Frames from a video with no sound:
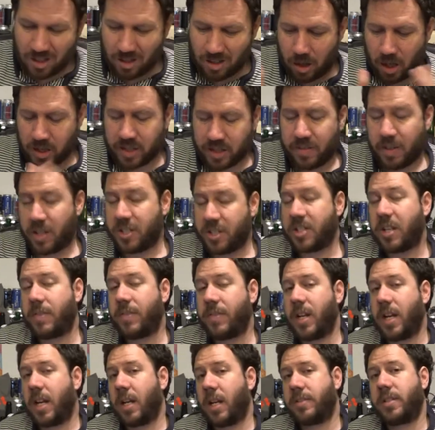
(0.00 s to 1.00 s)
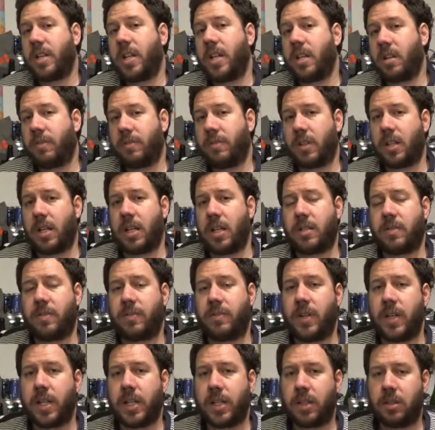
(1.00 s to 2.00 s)
I'll give it a 7 out of 10, I think that's
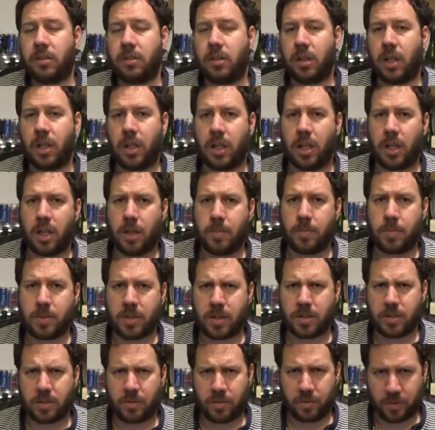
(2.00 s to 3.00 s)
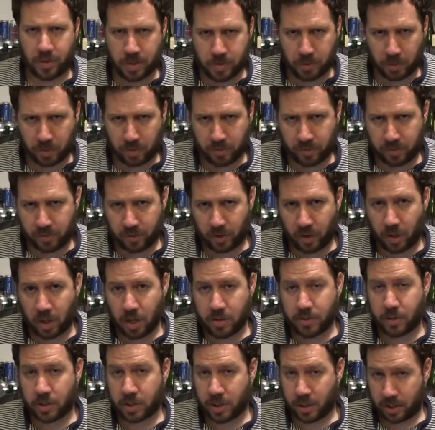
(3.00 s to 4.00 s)
fair. So it's a
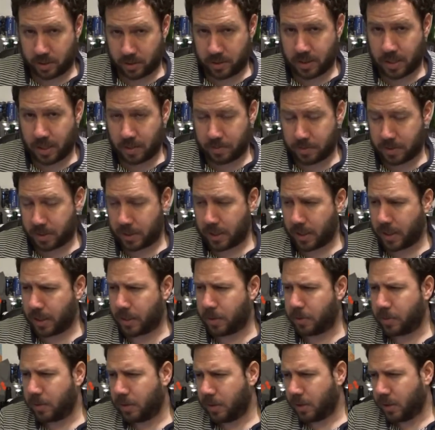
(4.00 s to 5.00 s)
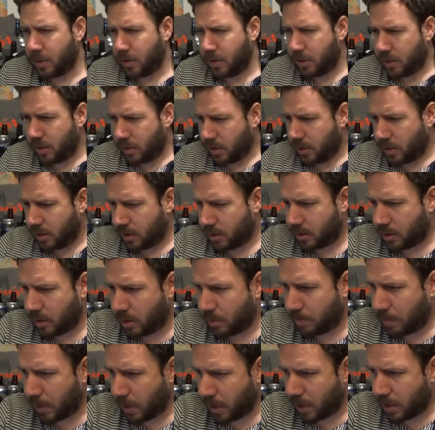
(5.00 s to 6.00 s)
3.5 on the untapped scale. Let's get
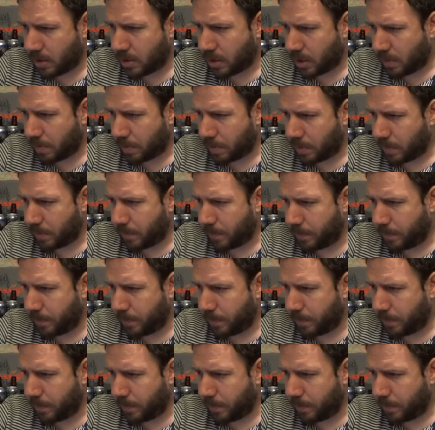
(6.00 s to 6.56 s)
the page up.